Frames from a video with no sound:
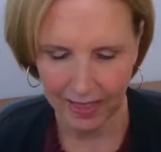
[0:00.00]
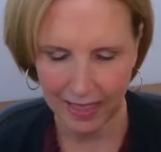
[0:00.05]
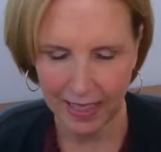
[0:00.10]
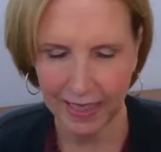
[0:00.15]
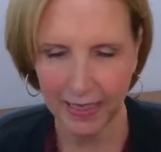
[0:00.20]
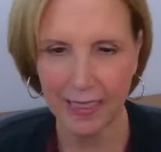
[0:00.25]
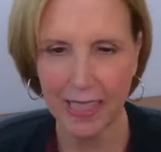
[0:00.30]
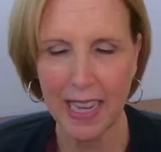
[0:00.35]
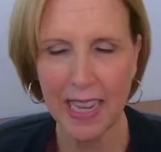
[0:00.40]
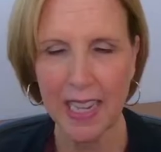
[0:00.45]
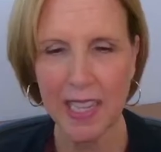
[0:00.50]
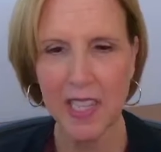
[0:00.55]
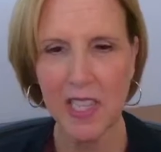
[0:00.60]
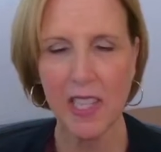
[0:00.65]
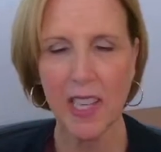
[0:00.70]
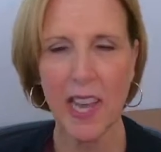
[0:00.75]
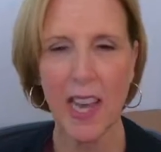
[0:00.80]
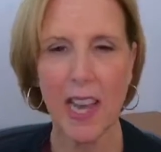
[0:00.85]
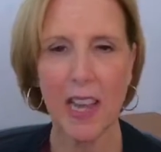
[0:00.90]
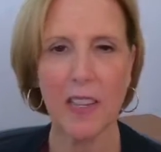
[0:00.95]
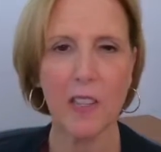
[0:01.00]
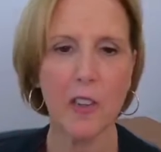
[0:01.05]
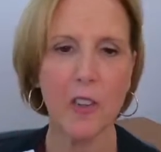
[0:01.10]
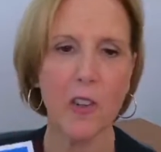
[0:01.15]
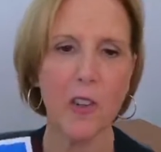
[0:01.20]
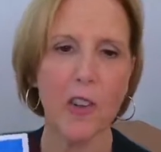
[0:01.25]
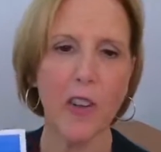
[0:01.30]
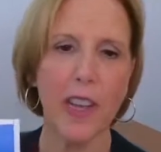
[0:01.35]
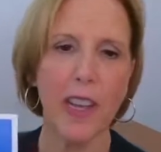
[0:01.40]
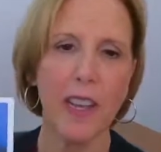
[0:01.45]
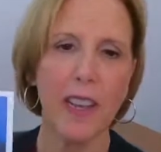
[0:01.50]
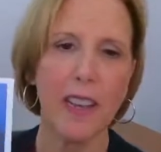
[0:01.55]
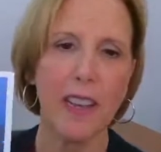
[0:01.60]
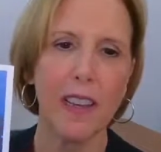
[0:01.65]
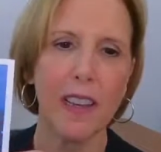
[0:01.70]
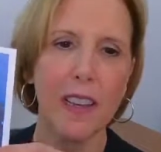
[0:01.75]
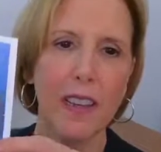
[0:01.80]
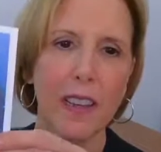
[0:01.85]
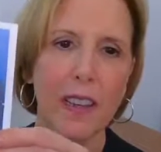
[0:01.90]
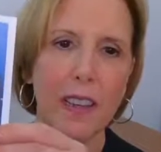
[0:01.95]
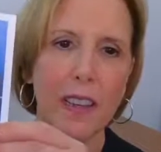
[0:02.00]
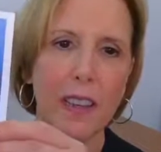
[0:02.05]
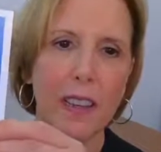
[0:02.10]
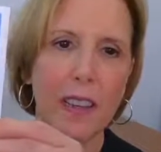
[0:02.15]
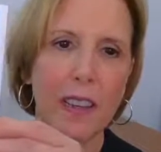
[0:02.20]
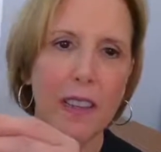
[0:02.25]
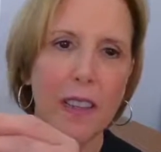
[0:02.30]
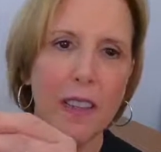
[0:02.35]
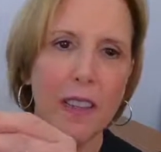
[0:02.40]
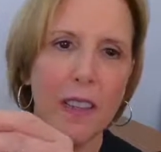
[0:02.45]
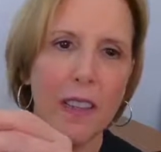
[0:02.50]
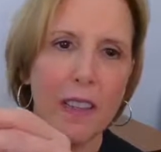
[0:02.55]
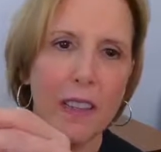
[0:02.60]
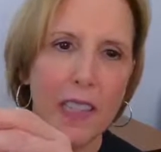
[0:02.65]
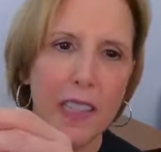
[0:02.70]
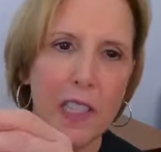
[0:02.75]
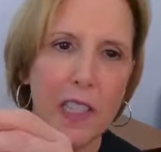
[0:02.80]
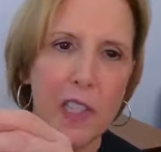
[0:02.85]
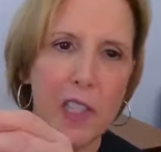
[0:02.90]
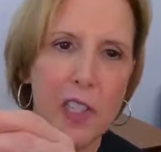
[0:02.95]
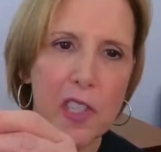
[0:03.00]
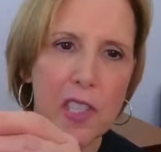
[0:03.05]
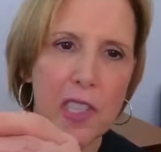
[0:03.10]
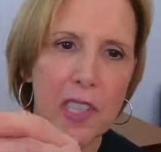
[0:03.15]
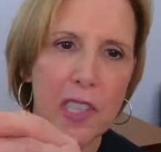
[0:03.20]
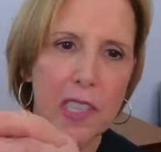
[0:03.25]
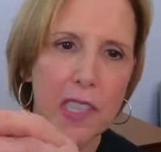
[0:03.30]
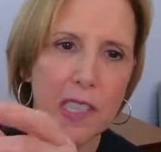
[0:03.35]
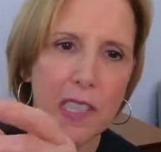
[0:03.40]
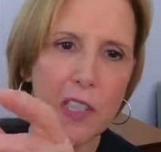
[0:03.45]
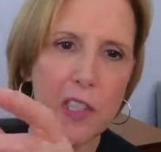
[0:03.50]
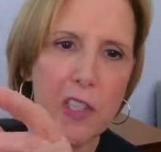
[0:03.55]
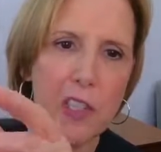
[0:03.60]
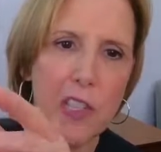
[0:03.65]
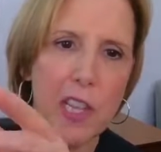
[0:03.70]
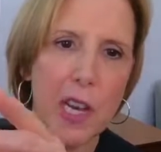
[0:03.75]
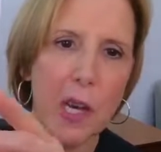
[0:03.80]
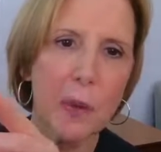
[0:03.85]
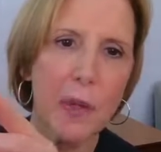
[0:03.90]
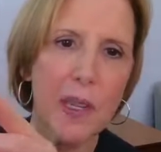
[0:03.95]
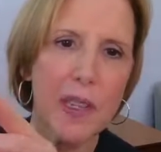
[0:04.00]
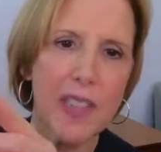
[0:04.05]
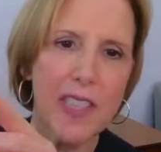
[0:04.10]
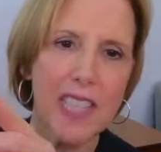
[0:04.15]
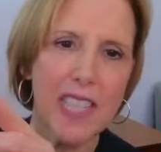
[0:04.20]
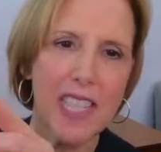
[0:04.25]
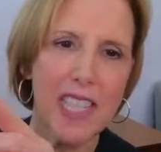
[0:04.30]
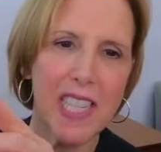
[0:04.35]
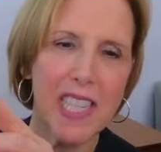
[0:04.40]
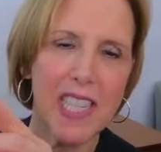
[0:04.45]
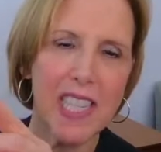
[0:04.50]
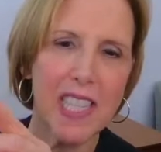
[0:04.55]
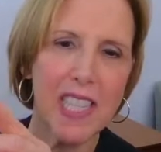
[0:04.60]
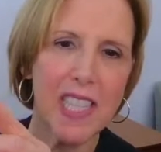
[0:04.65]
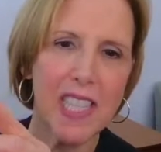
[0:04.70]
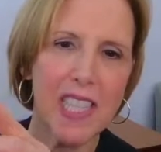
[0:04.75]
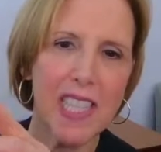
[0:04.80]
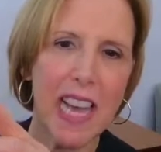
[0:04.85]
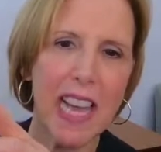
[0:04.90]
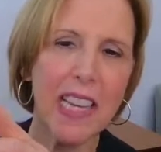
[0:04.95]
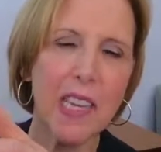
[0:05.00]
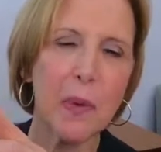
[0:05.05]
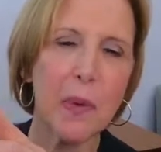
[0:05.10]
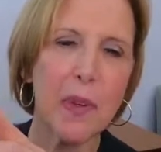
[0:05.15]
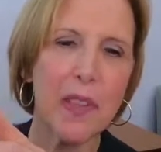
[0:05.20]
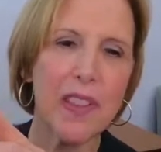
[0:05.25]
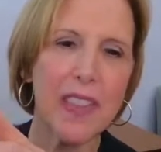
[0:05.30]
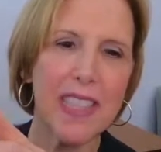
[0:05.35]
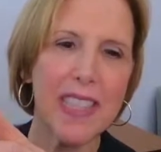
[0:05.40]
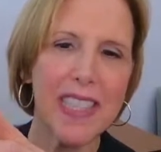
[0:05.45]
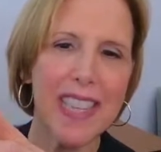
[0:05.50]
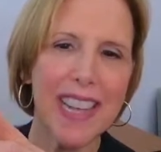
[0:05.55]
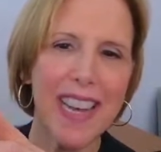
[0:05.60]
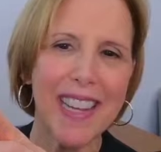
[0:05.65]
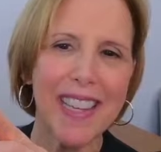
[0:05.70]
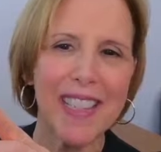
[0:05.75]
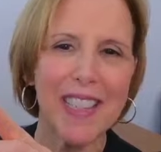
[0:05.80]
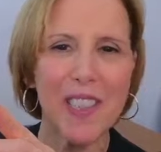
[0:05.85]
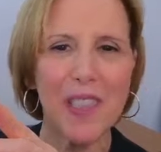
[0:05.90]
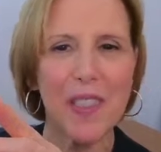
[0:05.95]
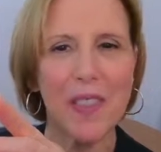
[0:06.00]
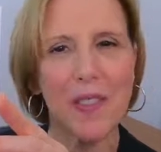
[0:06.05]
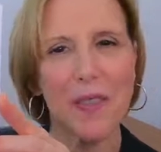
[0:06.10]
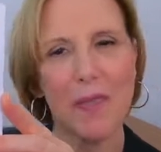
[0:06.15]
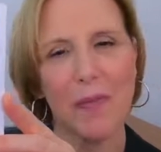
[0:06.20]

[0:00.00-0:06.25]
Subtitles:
And last category. Can you see? Can you tell what this is? Say it with intent.